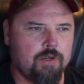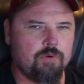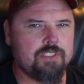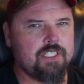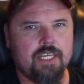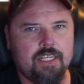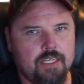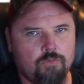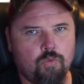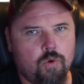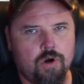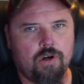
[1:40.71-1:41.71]
it wasn't
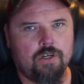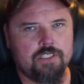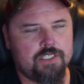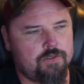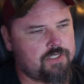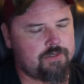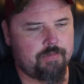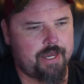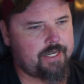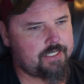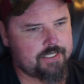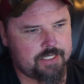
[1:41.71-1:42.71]
getting worse. It was
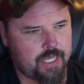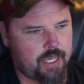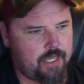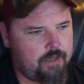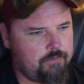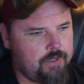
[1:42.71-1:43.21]
about the same.